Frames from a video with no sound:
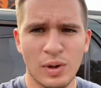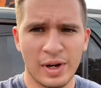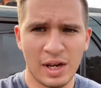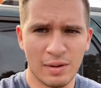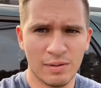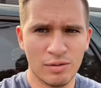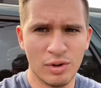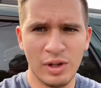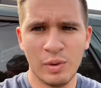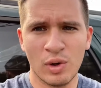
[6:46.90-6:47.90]
I can't
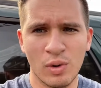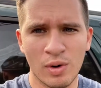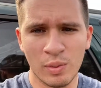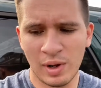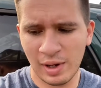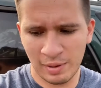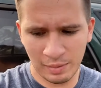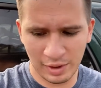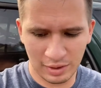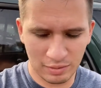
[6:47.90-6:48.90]
really record while I'm
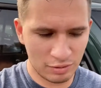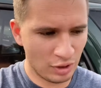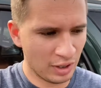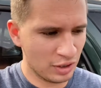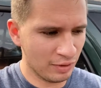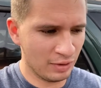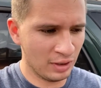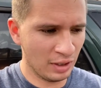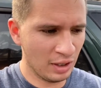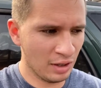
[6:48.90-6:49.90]
like trying to shift
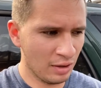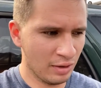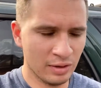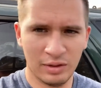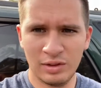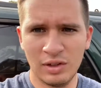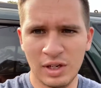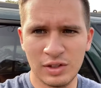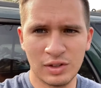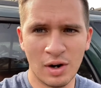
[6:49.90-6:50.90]
into gear and get
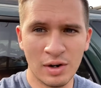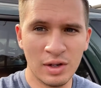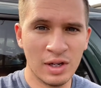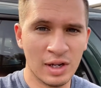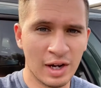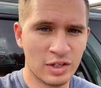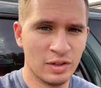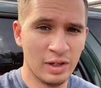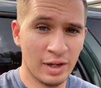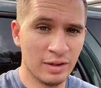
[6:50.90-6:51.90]
it started, and
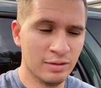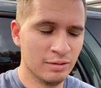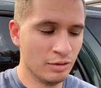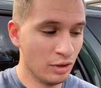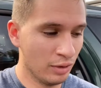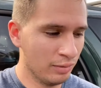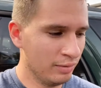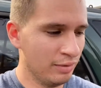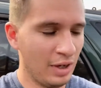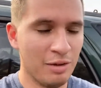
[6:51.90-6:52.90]
actually, like, you know,
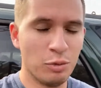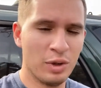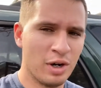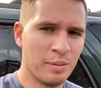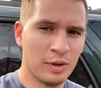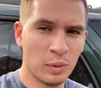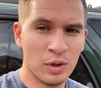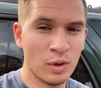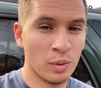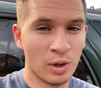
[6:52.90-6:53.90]
have one arm out the
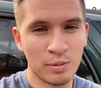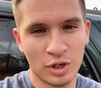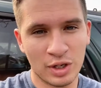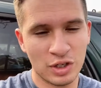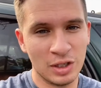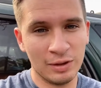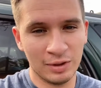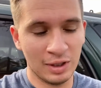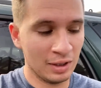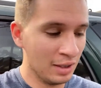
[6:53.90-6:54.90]
window, one arm trying to shift,
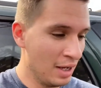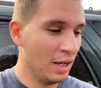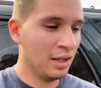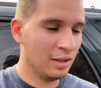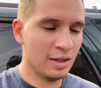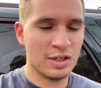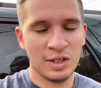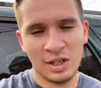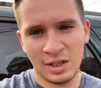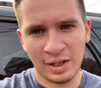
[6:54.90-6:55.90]
and then clutch
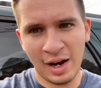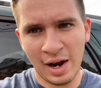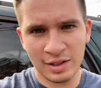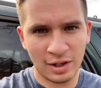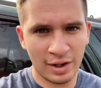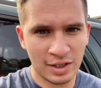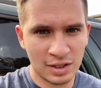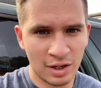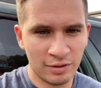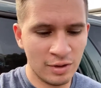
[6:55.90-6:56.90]
in and gas, all that
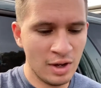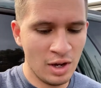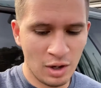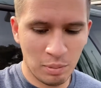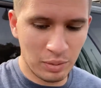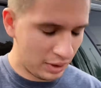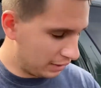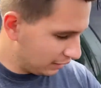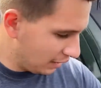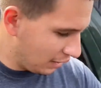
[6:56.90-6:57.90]
stuff. But
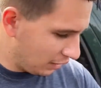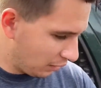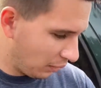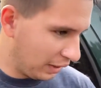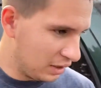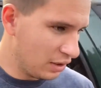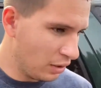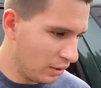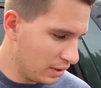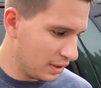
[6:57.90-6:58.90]
what I did
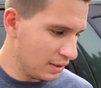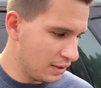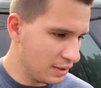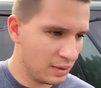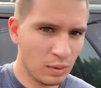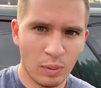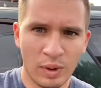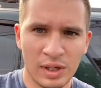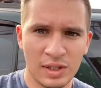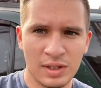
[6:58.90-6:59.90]
notice is
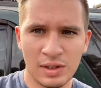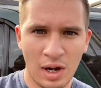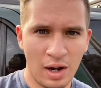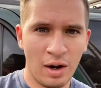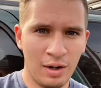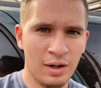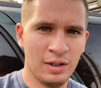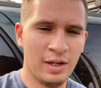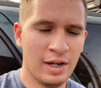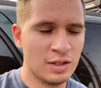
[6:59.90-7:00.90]
when it's not on,
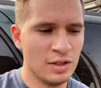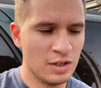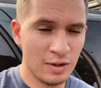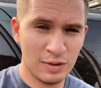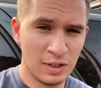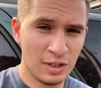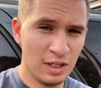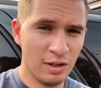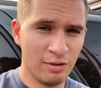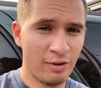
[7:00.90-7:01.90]
it actually shifts
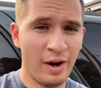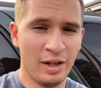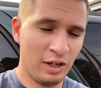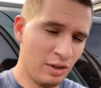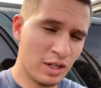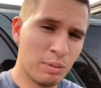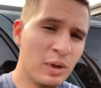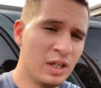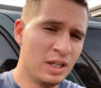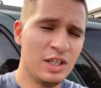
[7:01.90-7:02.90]
gear fine. Like, you actually put it
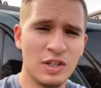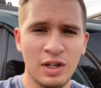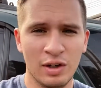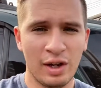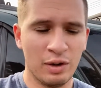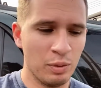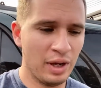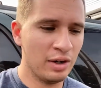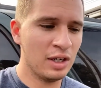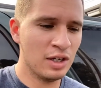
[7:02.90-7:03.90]
into each gear like
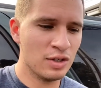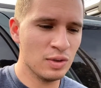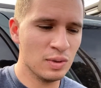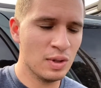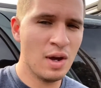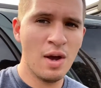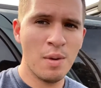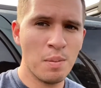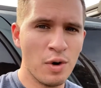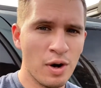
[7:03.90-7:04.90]
without any issues.
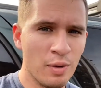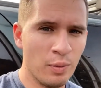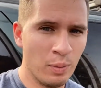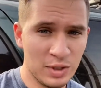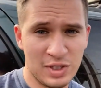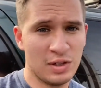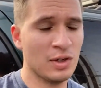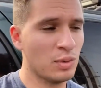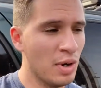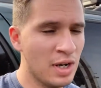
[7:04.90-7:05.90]
But once it starts
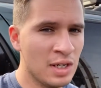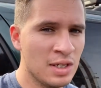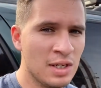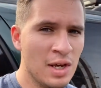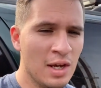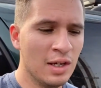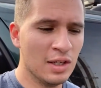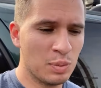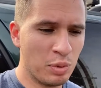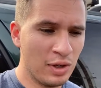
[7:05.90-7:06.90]
running, it gets
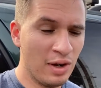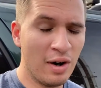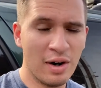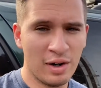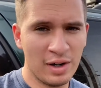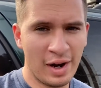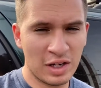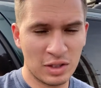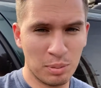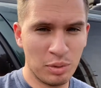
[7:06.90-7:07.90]
pretty hard to
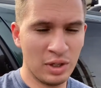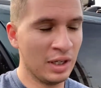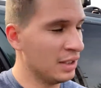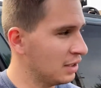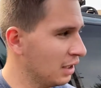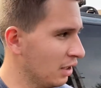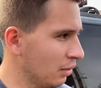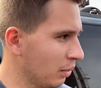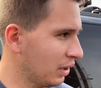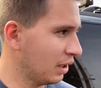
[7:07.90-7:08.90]
actually put it into gear
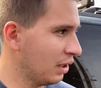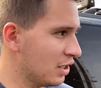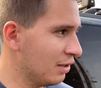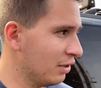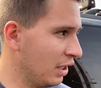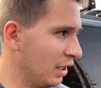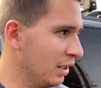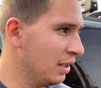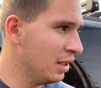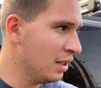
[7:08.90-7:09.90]
with the clutch even in.
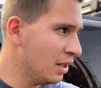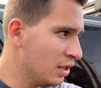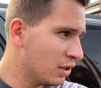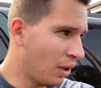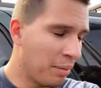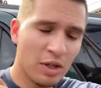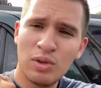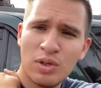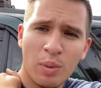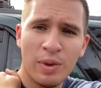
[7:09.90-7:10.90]
So I'm not too
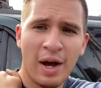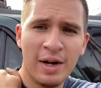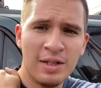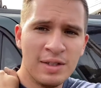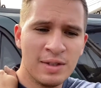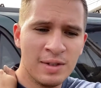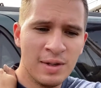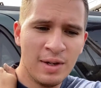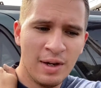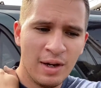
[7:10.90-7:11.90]
sure what that is.
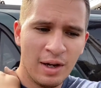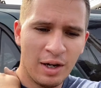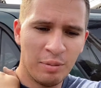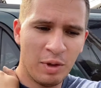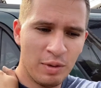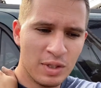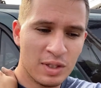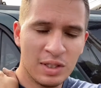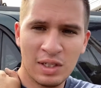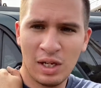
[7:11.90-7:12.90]
Maybe it just
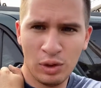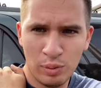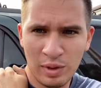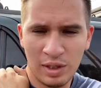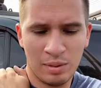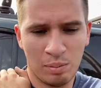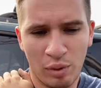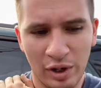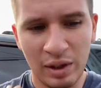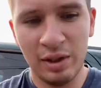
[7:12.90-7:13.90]
needs to get lubed in and
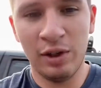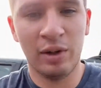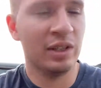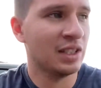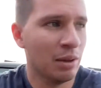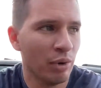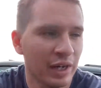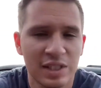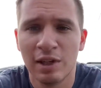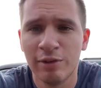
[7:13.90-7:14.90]
break, you know, it's got to break
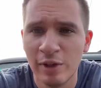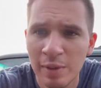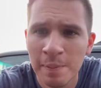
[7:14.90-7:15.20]
itself in.